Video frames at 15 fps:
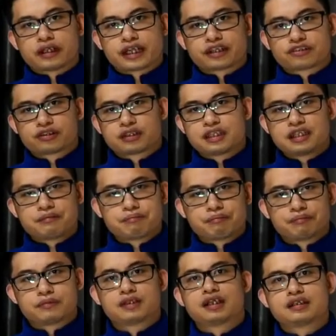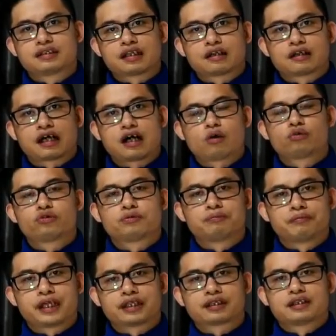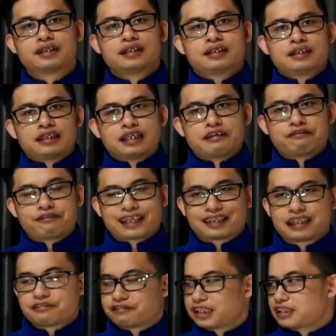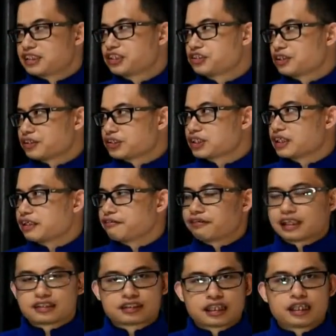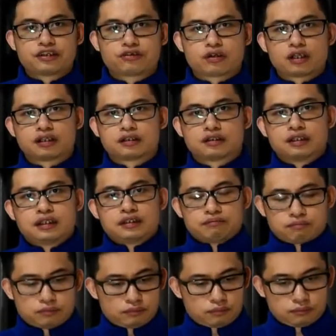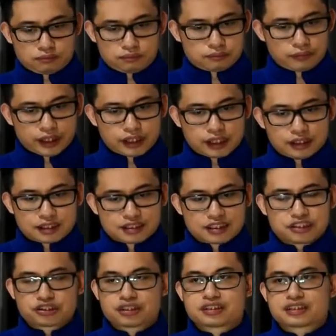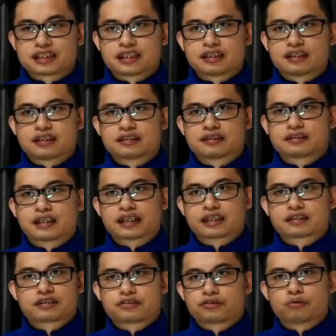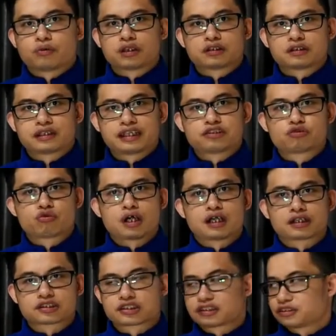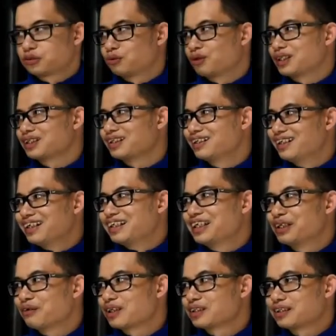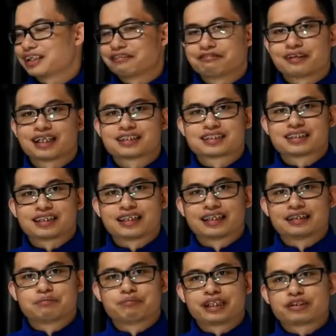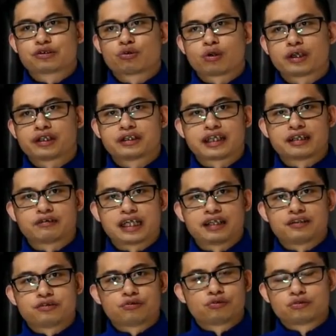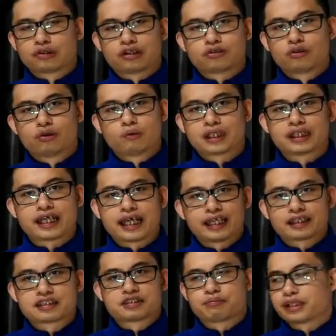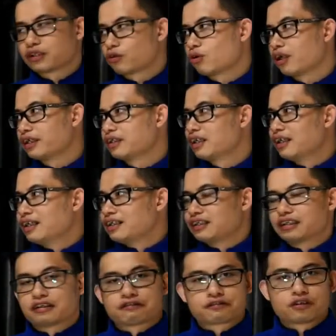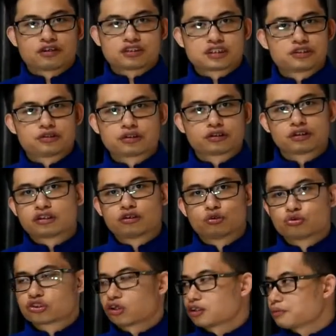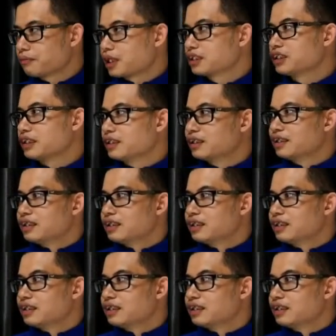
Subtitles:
actually learn how to make effective decisions. If let's say you are making decisions like you want to take drugs, you want to invest in Bitcoin, and you do not know what the heck is Bitcoin, then of course you're going to lose all the money.